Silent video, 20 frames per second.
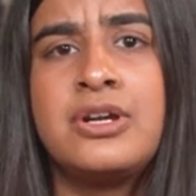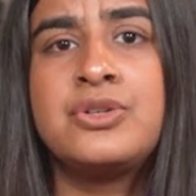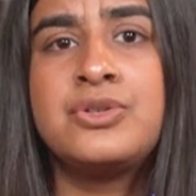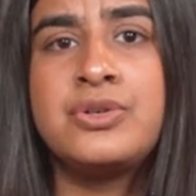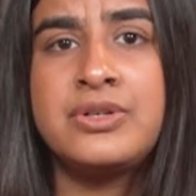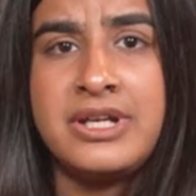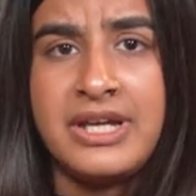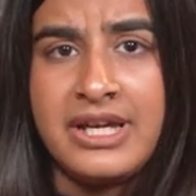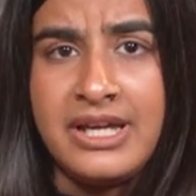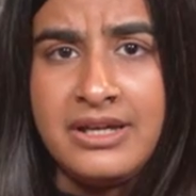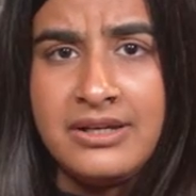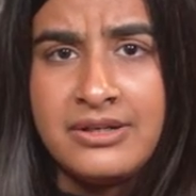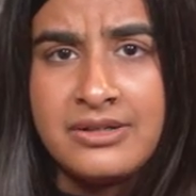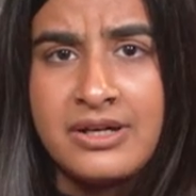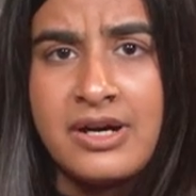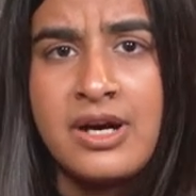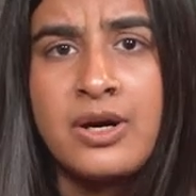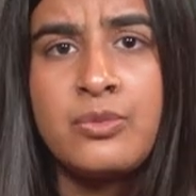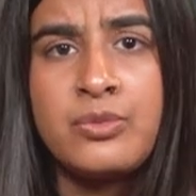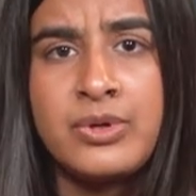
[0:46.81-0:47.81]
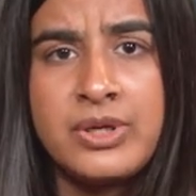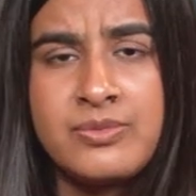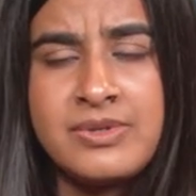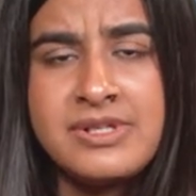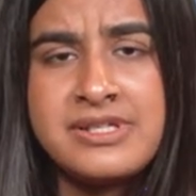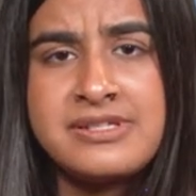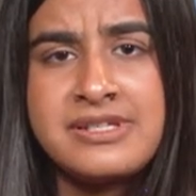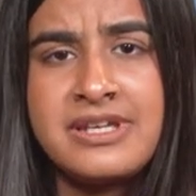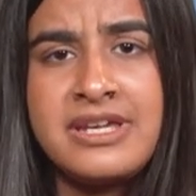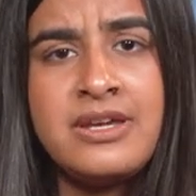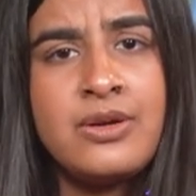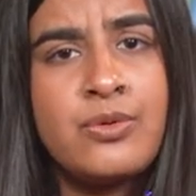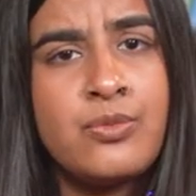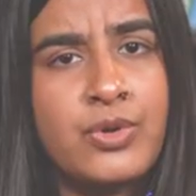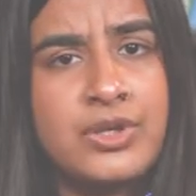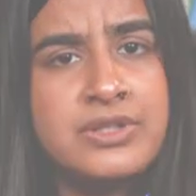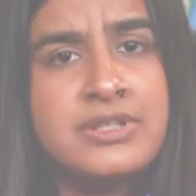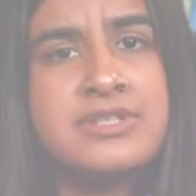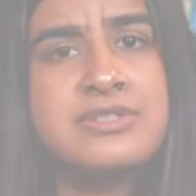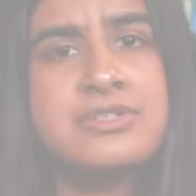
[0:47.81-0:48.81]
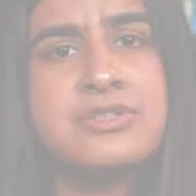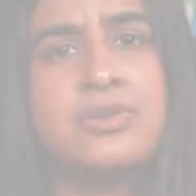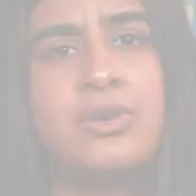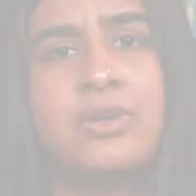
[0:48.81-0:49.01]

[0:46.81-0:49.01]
Today, we will see what this is